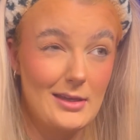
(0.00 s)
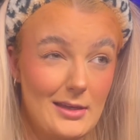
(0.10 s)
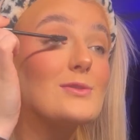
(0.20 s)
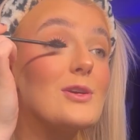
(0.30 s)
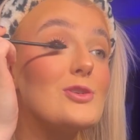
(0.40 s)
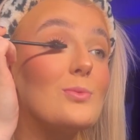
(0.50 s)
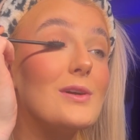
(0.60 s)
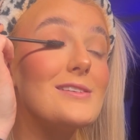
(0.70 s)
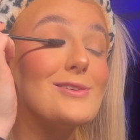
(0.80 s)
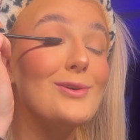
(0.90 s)
Next question,
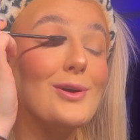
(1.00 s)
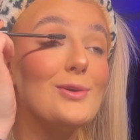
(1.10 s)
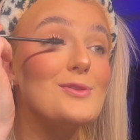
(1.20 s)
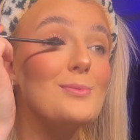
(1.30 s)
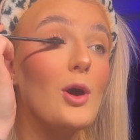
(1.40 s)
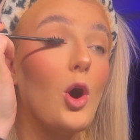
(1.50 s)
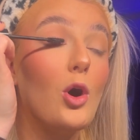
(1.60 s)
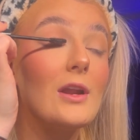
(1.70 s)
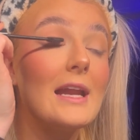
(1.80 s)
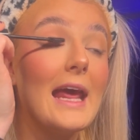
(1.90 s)
what is your ultimate
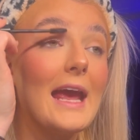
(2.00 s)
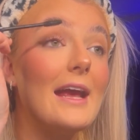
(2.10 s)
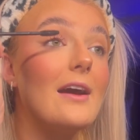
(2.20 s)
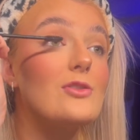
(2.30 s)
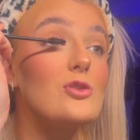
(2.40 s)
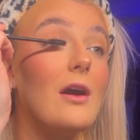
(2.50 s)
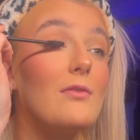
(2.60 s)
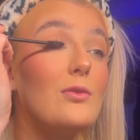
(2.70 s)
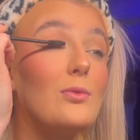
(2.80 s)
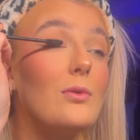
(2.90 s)
holiday
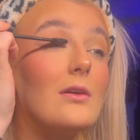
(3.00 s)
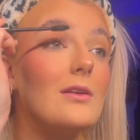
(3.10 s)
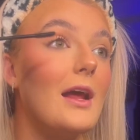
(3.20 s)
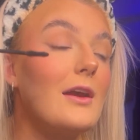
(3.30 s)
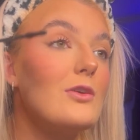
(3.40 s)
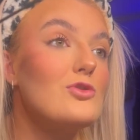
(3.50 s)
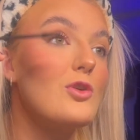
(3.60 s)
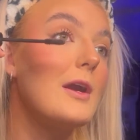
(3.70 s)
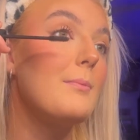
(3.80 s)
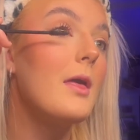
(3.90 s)
travel like
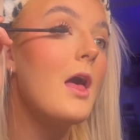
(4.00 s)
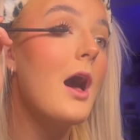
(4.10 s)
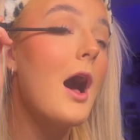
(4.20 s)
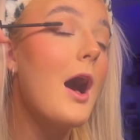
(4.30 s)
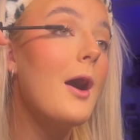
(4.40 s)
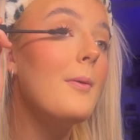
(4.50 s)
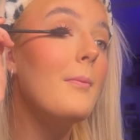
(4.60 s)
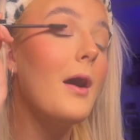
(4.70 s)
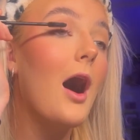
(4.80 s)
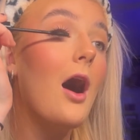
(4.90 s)
dream?
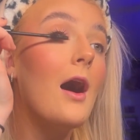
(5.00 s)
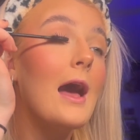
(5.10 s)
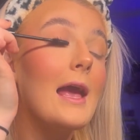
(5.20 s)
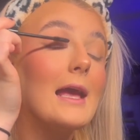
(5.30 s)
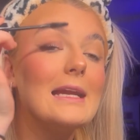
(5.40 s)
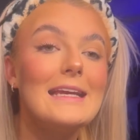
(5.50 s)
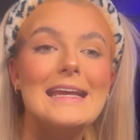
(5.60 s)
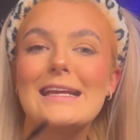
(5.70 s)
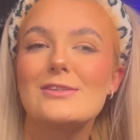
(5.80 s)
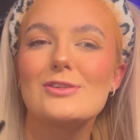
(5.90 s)
Um, I
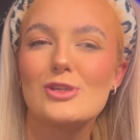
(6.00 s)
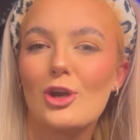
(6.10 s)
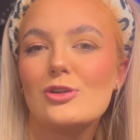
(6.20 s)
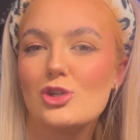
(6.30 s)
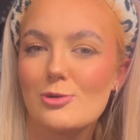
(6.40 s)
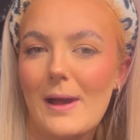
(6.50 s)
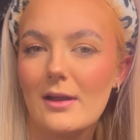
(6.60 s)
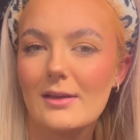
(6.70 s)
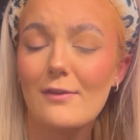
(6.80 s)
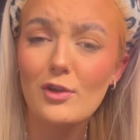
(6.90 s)
need to go to
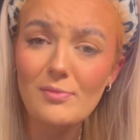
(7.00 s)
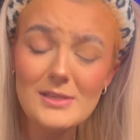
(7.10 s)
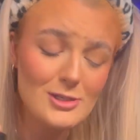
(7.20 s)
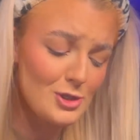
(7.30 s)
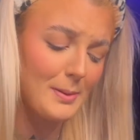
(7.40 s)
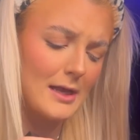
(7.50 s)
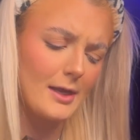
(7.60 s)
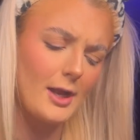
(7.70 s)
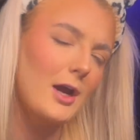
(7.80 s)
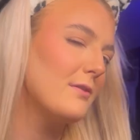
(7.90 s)
Japan. If you've been to Japan, I
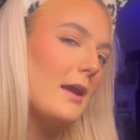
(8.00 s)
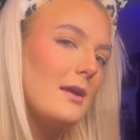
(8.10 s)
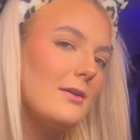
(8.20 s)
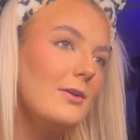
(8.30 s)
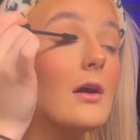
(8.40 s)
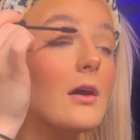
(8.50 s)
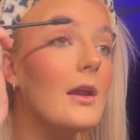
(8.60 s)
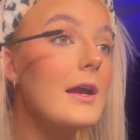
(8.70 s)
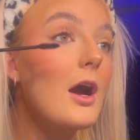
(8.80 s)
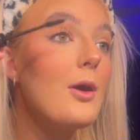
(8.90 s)
kind of hate you.
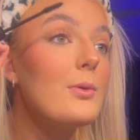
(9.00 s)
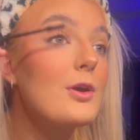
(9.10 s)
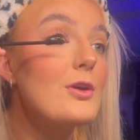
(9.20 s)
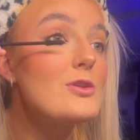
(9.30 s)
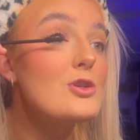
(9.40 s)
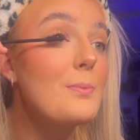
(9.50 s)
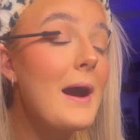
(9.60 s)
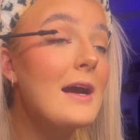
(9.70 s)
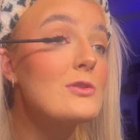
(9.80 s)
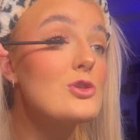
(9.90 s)
Like I want to go to
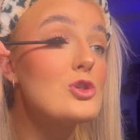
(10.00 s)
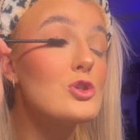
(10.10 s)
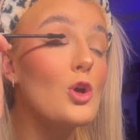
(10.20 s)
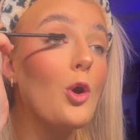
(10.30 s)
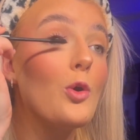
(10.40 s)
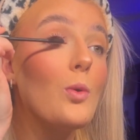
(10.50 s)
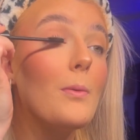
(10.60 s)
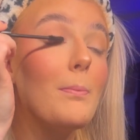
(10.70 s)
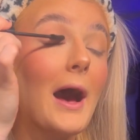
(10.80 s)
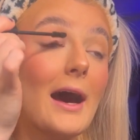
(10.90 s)
Japan so
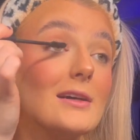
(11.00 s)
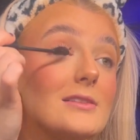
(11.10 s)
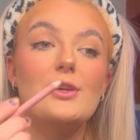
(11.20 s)
bad.